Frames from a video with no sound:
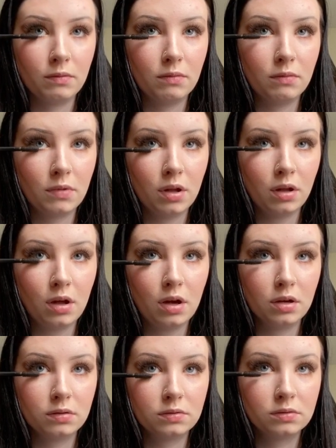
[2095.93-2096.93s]
a
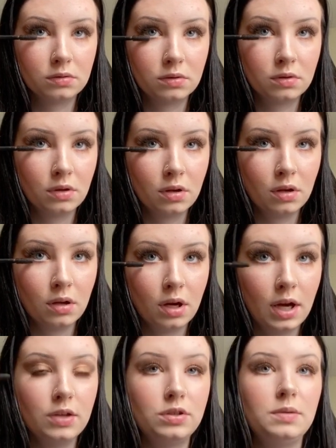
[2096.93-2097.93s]
lot.
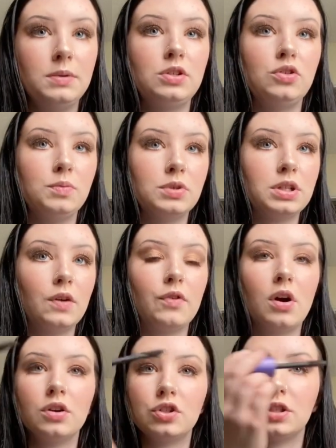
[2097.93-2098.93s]
I used to be super
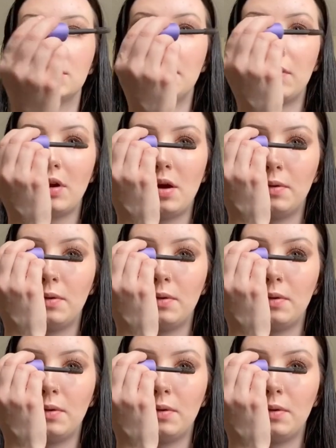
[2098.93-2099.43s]
self-conscious about not